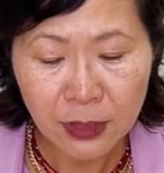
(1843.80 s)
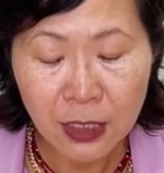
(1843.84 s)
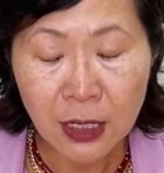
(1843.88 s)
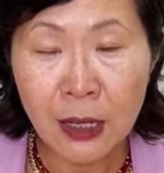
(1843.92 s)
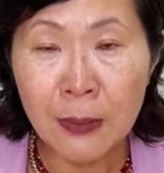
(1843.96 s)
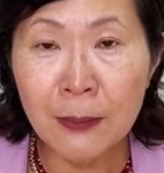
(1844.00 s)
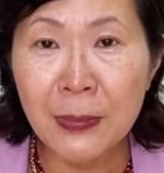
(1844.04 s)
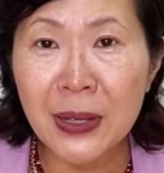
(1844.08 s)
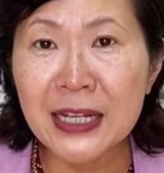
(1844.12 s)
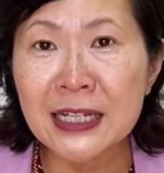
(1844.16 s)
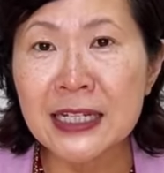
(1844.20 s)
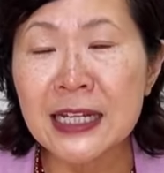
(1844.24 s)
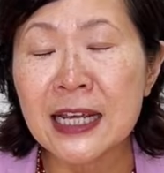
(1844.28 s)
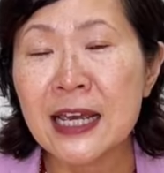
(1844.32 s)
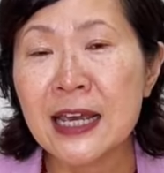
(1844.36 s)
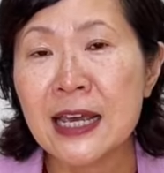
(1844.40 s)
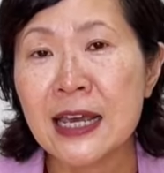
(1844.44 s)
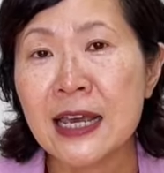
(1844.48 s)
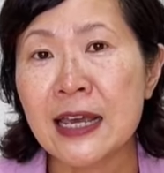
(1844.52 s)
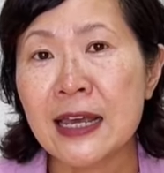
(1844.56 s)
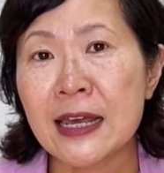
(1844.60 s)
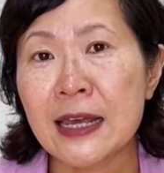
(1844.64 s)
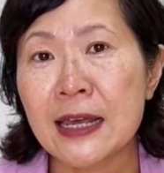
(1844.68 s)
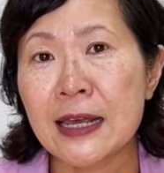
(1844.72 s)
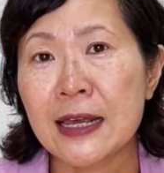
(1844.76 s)
But
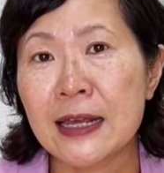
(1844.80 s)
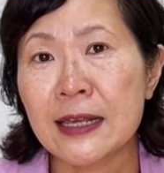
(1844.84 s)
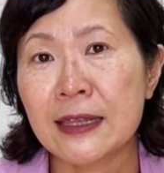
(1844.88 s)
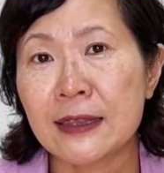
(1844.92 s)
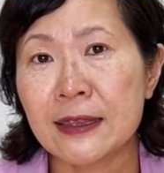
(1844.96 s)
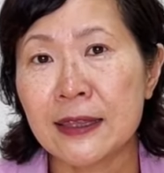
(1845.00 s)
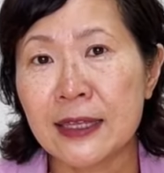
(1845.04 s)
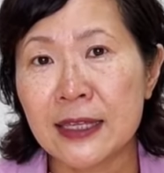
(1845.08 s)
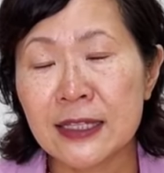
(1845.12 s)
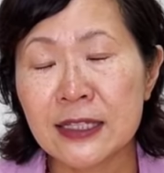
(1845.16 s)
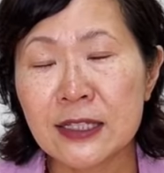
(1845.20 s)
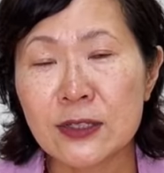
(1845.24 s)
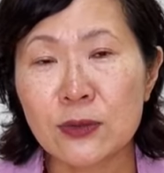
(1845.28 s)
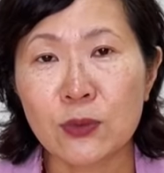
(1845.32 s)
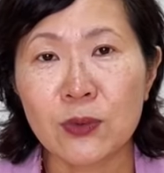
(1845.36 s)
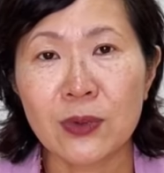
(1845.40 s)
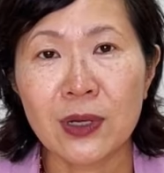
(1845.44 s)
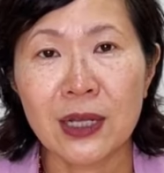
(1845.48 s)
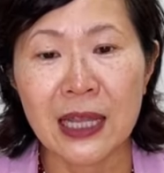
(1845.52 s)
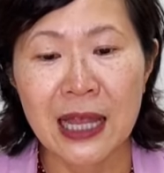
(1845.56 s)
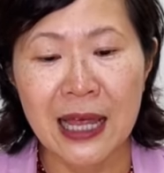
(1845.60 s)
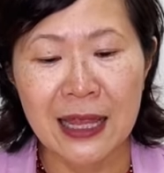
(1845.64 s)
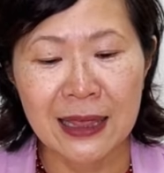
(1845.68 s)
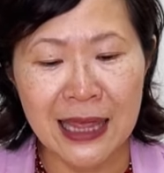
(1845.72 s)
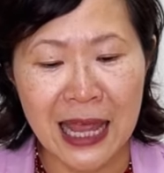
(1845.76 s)
this
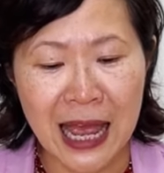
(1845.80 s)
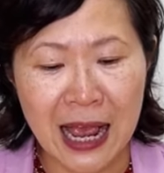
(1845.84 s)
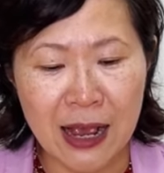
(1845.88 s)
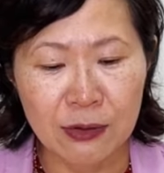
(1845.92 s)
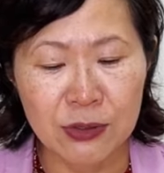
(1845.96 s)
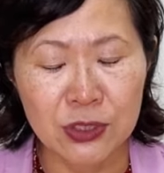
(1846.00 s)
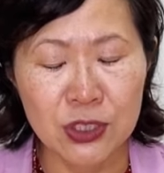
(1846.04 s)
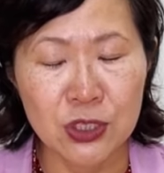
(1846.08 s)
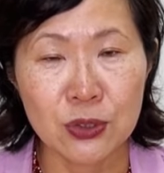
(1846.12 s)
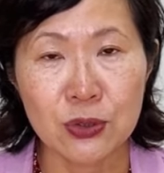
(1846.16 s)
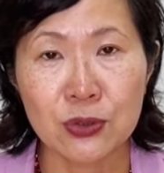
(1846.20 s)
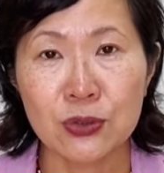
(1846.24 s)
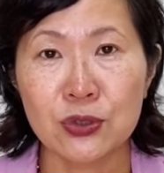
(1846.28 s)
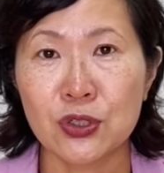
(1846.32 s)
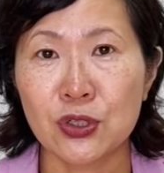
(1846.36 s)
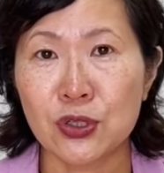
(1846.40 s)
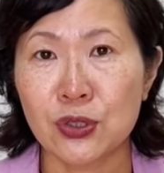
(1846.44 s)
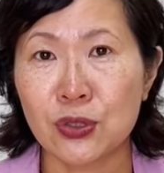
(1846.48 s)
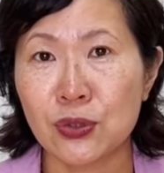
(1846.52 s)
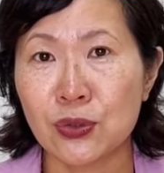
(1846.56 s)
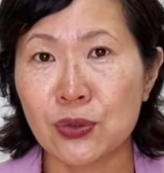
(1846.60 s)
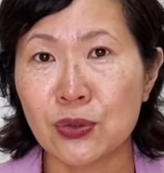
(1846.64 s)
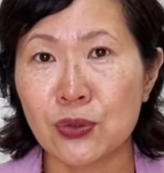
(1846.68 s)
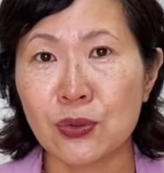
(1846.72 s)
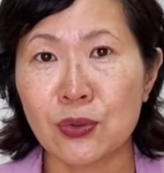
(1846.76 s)
will allow you
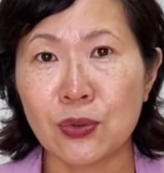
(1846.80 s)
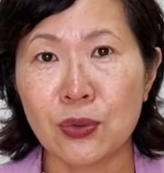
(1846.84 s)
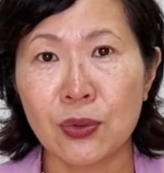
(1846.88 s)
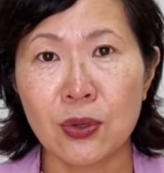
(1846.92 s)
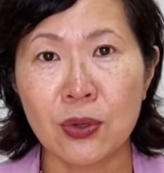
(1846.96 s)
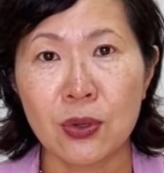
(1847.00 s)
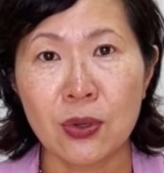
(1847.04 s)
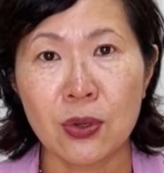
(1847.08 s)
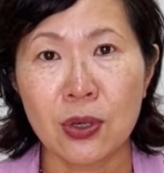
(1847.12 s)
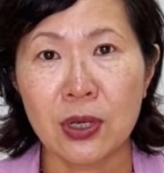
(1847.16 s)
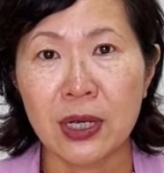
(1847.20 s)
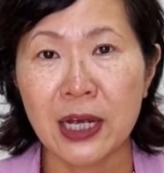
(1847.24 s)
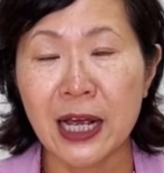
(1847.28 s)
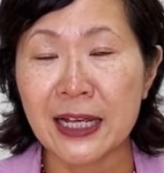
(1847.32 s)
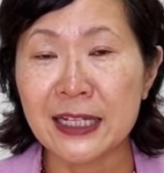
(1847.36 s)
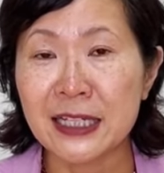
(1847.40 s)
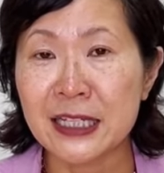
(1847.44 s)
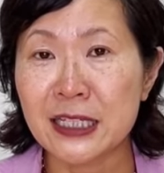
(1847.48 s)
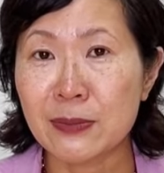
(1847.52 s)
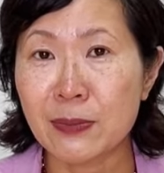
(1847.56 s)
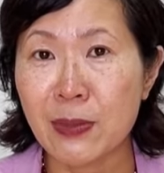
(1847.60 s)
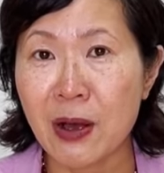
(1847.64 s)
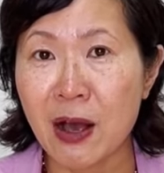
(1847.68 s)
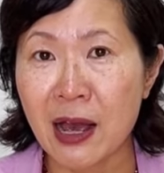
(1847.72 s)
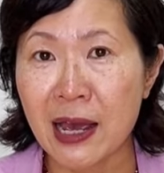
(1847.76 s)
to
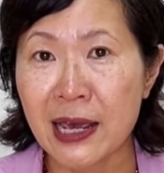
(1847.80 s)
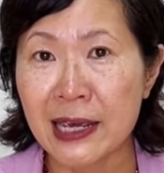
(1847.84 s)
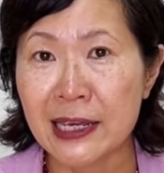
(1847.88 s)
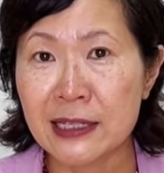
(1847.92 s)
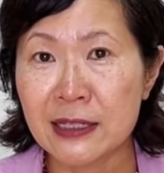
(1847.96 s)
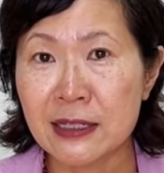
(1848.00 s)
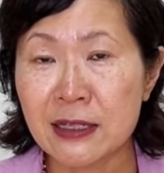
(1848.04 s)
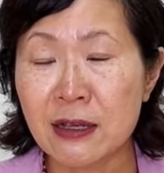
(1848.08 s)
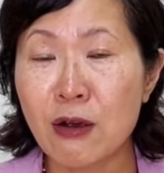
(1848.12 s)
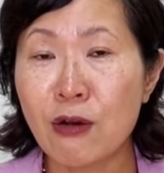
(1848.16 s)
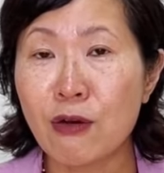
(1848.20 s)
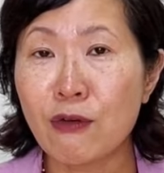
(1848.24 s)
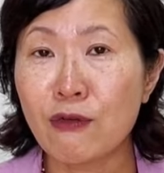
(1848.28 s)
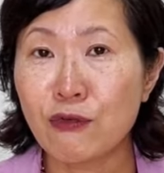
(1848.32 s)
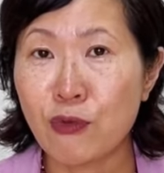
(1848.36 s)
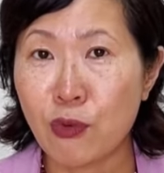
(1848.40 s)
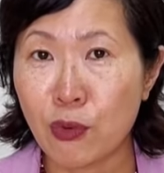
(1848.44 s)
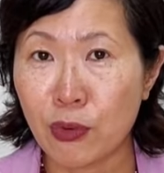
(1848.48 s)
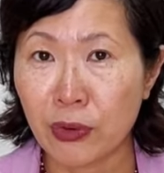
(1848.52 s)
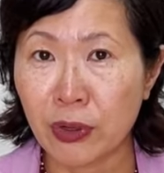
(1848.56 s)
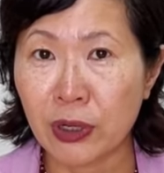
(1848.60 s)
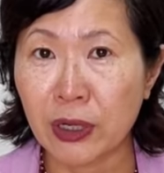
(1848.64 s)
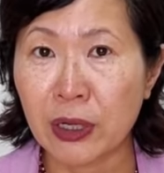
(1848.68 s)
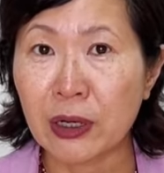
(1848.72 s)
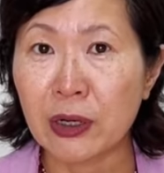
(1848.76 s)
customize
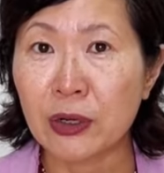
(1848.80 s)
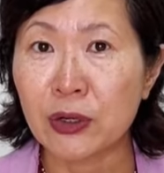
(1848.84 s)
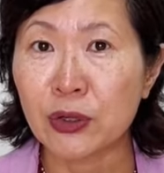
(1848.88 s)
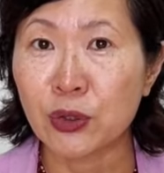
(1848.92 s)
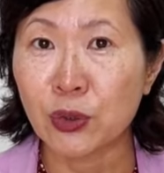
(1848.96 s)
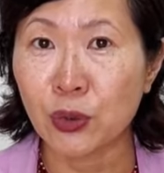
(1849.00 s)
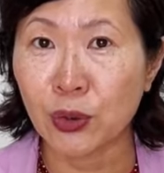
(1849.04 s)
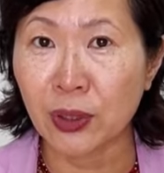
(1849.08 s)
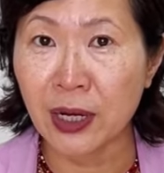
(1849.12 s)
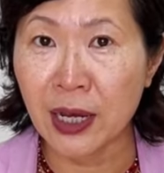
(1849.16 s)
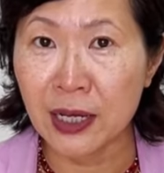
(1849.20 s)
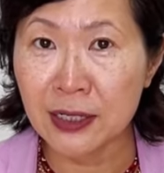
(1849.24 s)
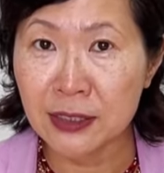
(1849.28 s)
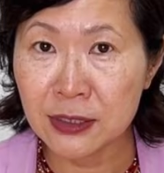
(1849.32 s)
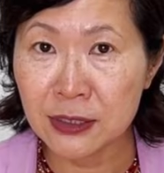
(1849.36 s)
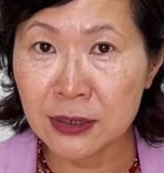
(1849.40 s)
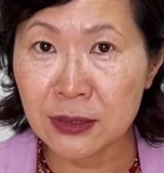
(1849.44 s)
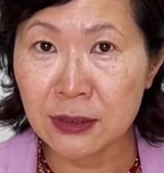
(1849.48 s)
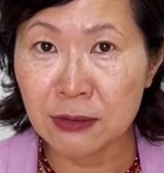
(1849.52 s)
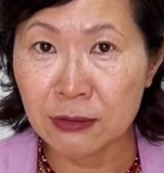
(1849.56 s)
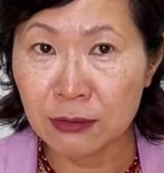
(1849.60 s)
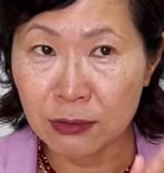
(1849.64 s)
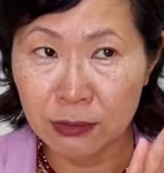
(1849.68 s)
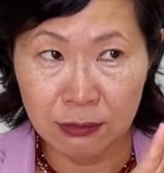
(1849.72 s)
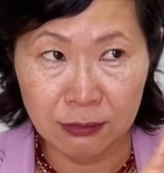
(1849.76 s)
for your
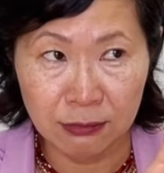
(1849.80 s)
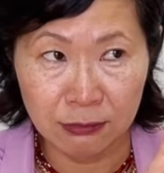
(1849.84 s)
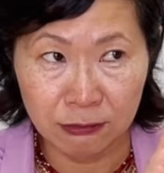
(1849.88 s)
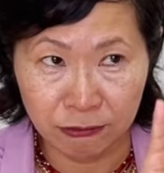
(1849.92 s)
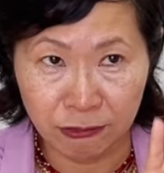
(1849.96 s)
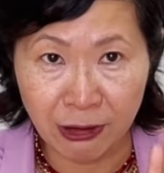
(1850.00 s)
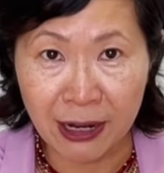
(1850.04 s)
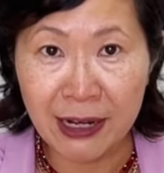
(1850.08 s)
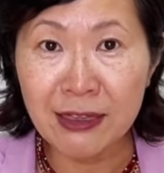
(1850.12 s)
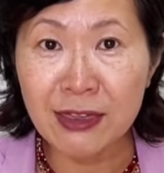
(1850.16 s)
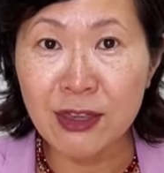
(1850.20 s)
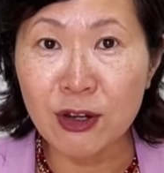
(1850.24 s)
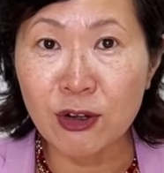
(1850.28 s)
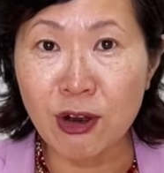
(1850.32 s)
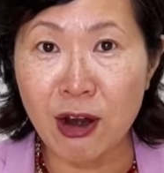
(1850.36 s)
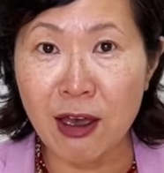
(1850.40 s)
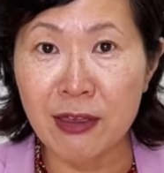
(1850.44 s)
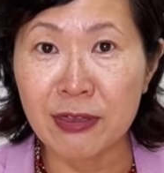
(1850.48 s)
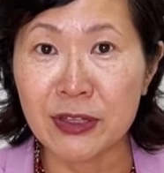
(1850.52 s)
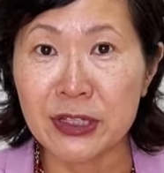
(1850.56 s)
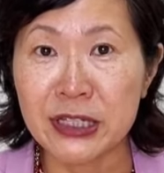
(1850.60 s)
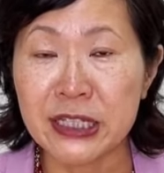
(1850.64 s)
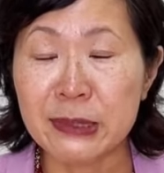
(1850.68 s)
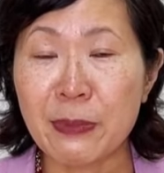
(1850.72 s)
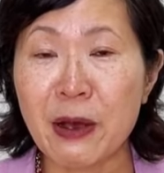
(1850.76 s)
right there on
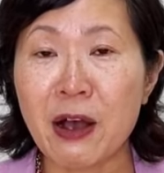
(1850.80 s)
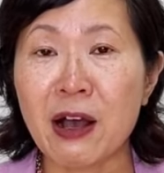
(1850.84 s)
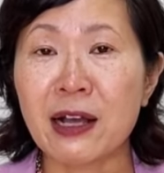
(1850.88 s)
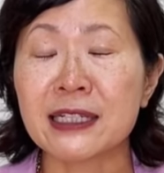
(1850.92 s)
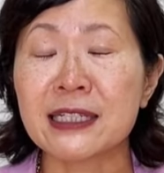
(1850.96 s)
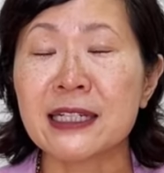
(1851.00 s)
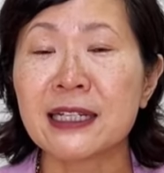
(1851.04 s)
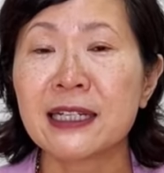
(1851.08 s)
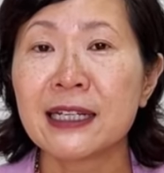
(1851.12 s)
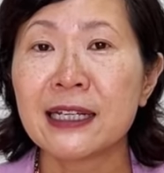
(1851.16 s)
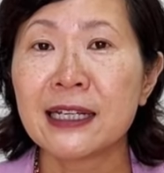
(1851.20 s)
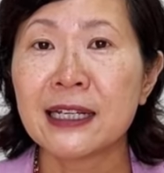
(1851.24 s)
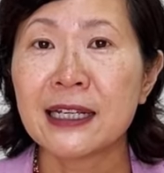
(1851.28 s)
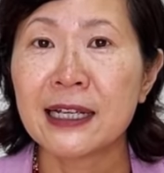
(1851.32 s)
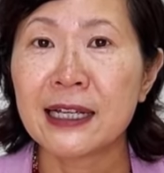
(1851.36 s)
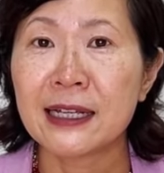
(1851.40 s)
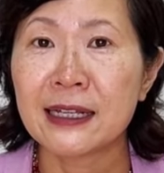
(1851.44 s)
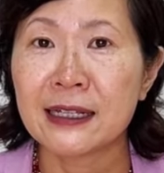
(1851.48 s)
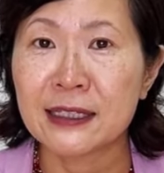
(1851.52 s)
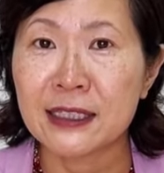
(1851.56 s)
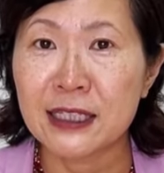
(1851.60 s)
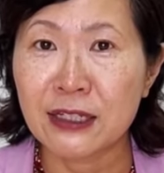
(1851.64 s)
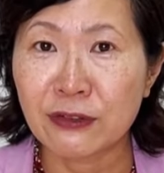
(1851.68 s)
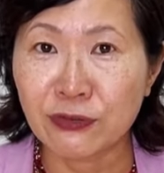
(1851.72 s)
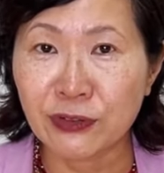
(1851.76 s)
the spot,
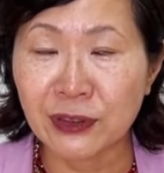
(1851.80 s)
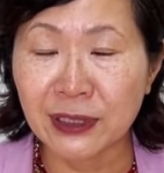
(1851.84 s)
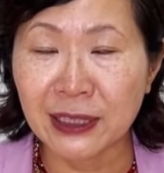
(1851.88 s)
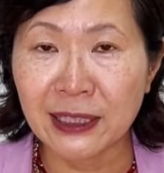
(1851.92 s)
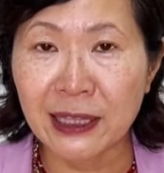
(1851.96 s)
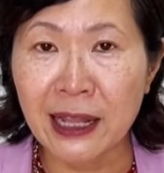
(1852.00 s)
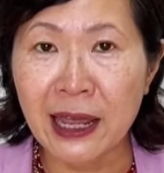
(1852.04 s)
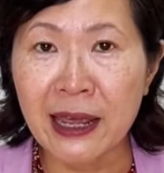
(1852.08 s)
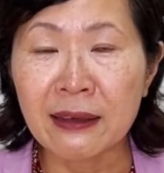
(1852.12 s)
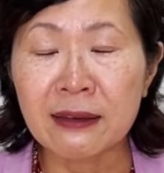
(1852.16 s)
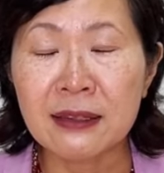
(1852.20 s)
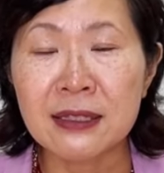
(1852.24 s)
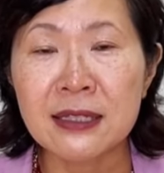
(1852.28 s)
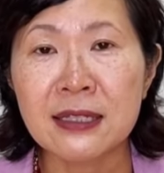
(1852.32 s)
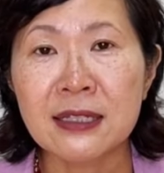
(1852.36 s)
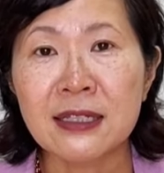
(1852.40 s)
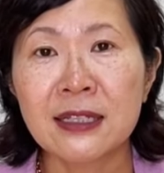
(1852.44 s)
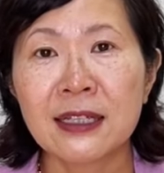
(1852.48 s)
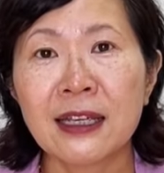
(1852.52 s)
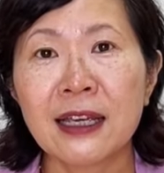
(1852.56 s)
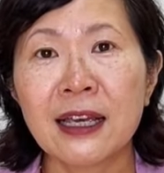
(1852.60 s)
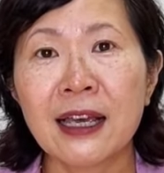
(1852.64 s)
different lengths.